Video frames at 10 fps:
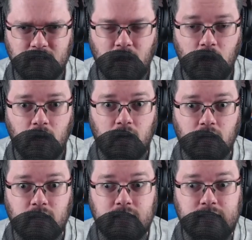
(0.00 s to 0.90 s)
I
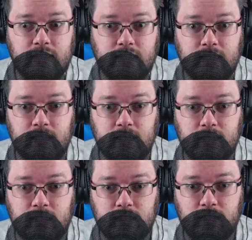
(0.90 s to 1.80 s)

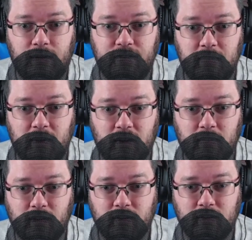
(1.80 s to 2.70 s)
don't
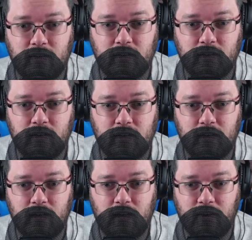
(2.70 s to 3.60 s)

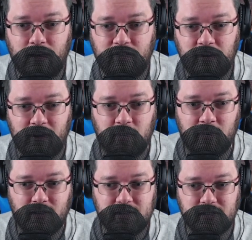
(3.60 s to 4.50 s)
have any better
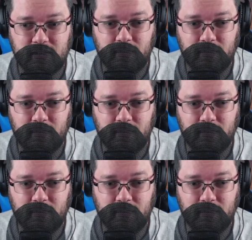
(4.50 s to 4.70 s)
balls.